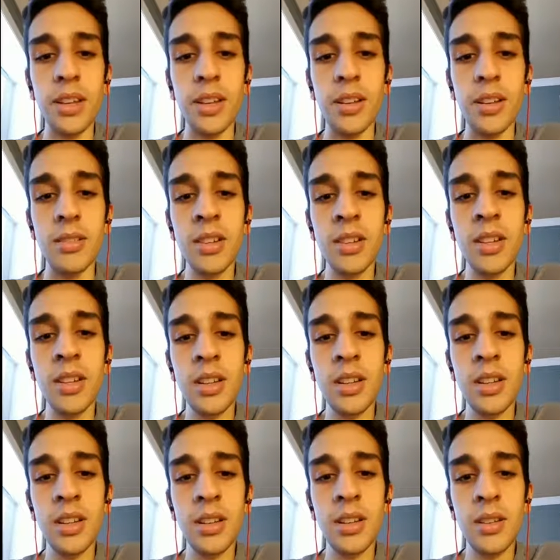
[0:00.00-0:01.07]
think we usually call
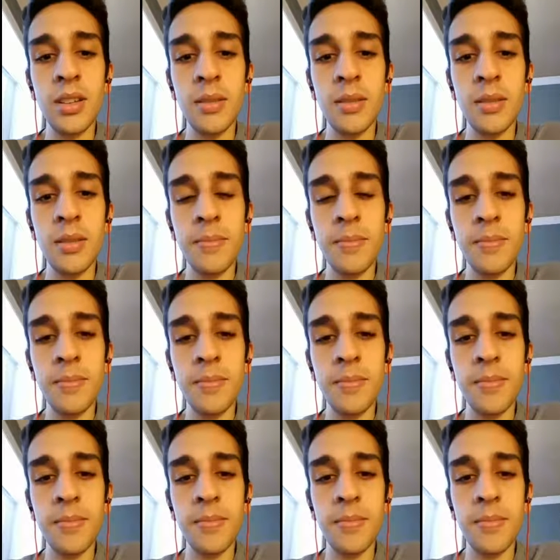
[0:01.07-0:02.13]
them just abilities,